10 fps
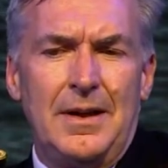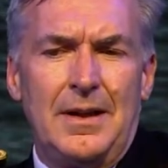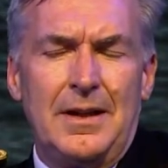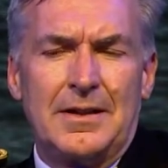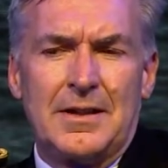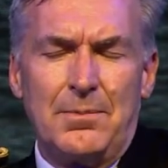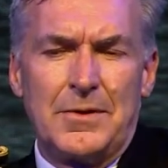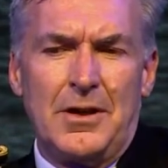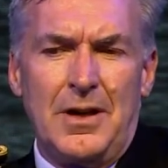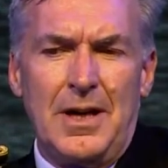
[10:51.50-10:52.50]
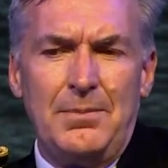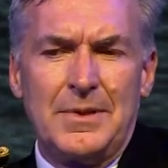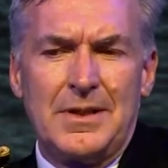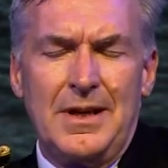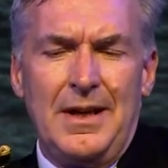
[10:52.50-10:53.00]
that
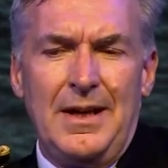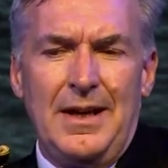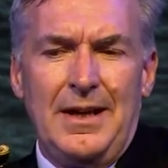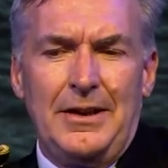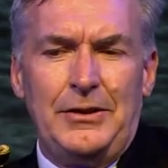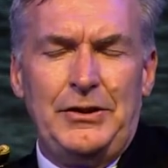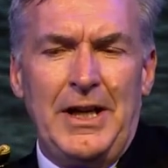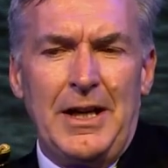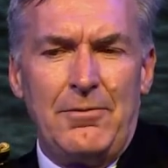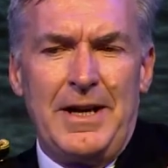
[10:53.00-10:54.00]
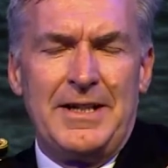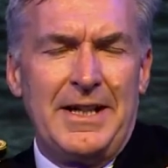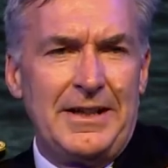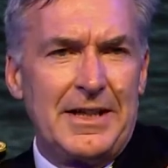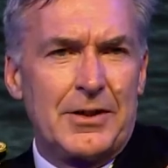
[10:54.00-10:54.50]
sometimes
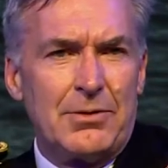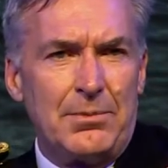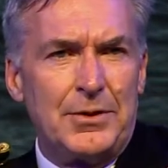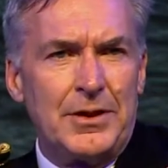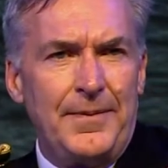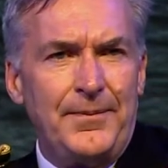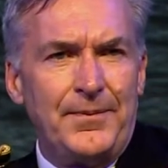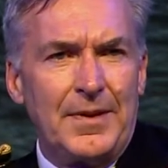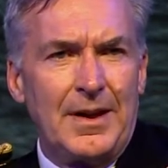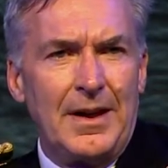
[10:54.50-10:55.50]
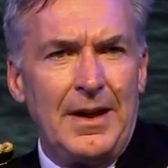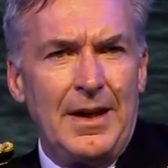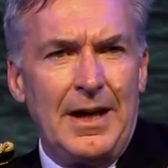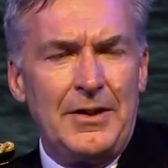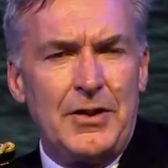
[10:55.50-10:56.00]
generating disruption
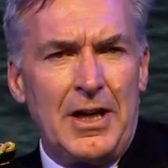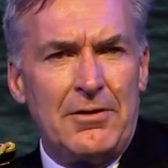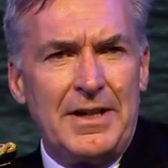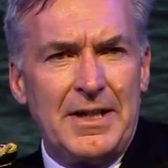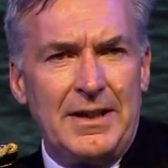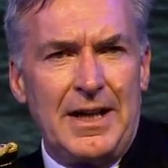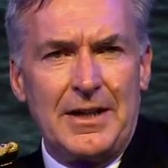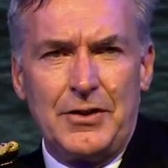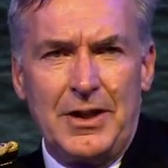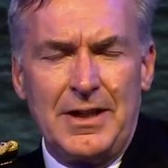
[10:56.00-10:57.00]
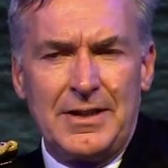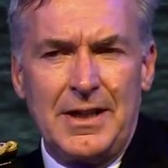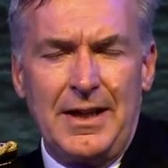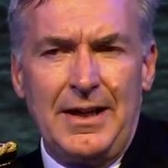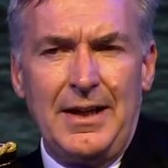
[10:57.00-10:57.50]
and generating that
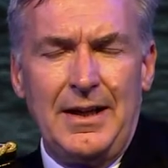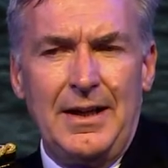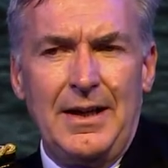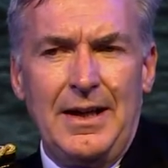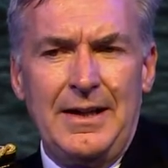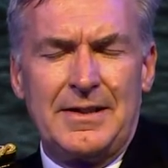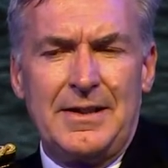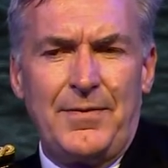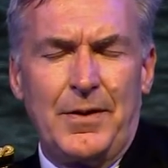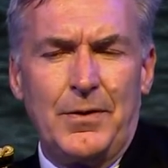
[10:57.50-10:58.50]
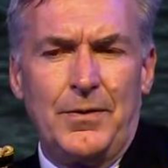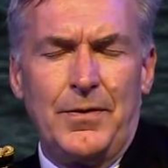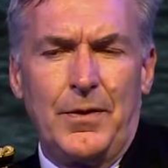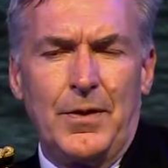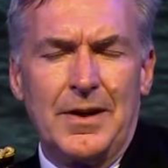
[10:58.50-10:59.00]
agility is difficult
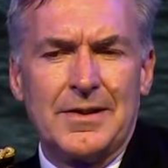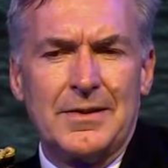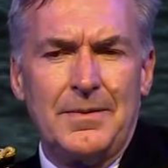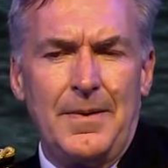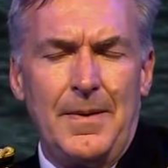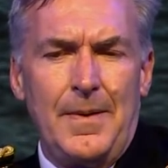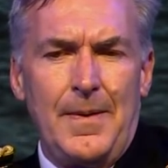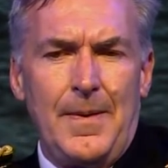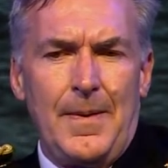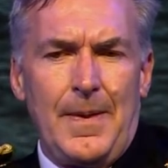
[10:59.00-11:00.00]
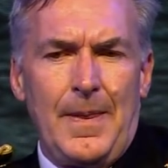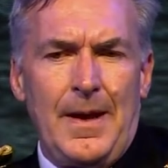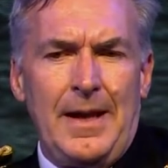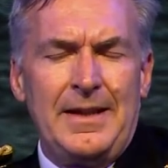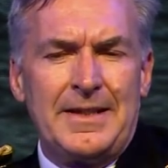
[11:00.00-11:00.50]
for us.
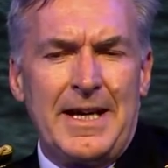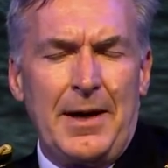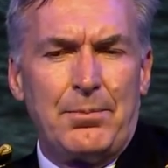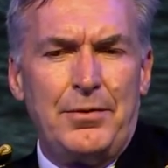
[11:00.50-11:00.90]
And the tech